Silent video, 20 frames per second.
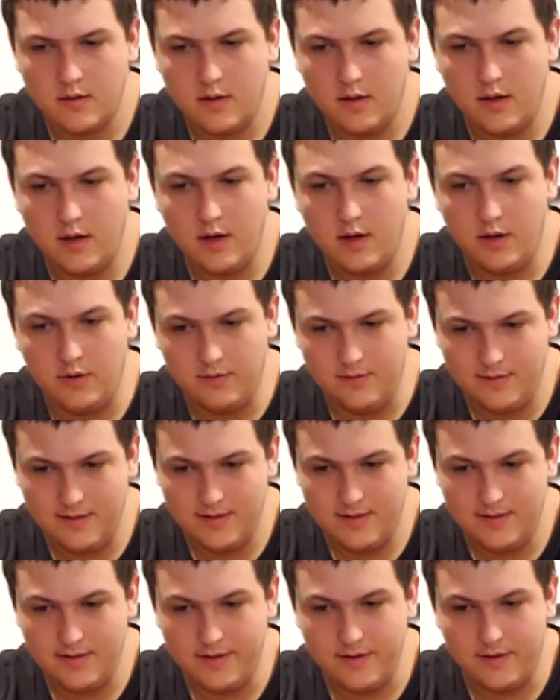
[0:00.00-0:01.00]
Oh,
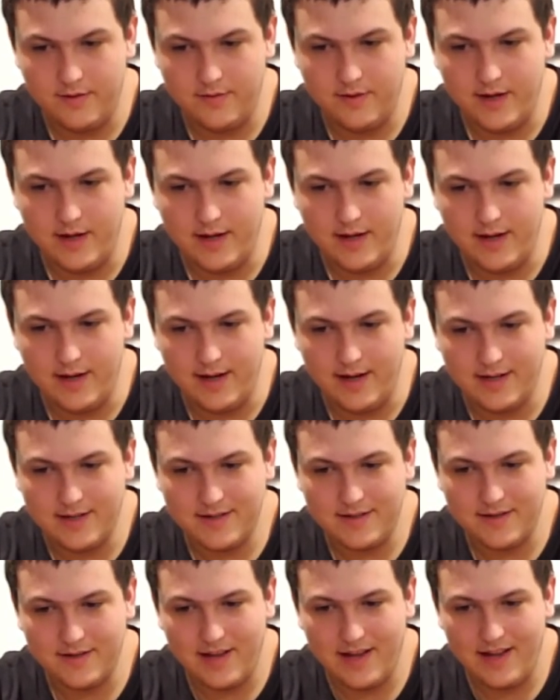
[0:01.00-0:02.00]
you know why? I
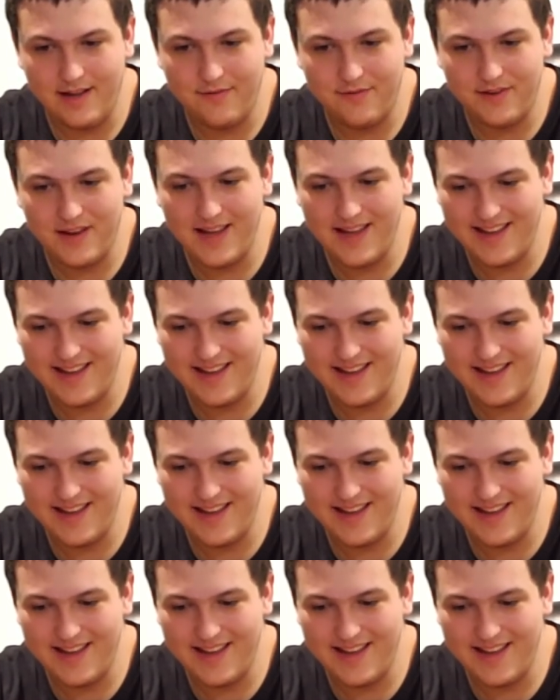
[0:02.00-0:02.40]
still have